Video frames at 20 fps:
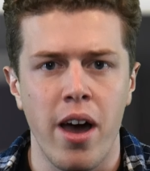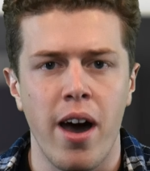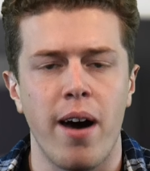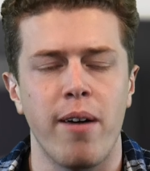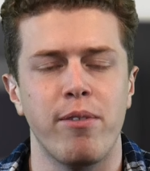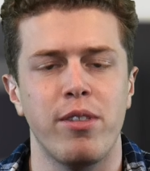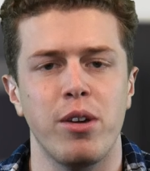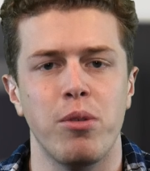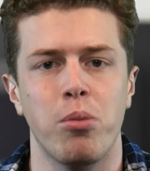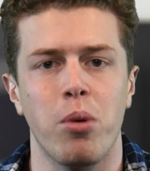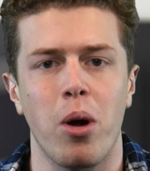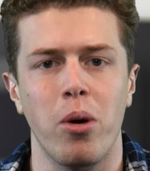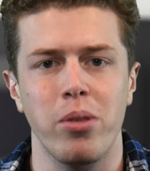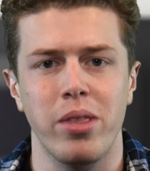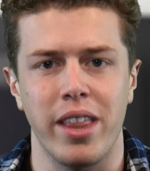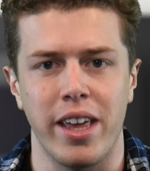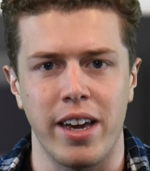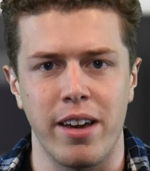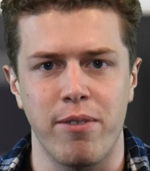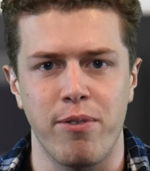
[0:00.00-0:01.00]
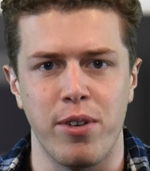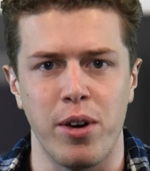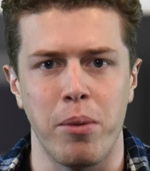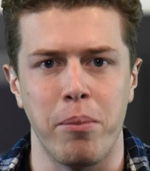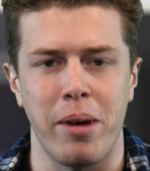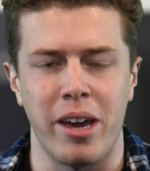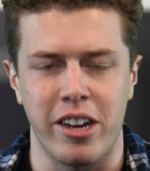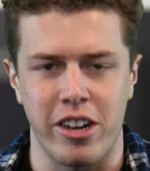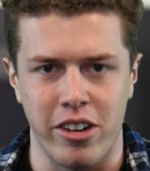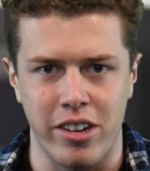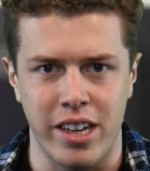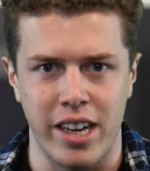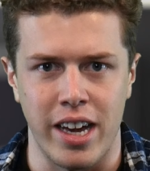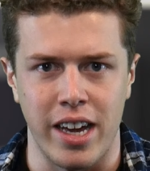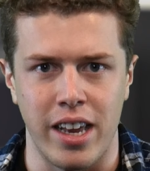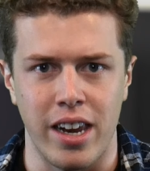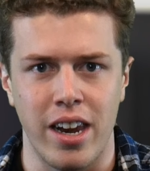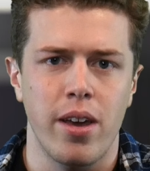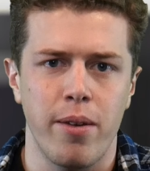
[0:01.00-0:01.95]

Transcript: of the RodeLink Filmmaker Kit.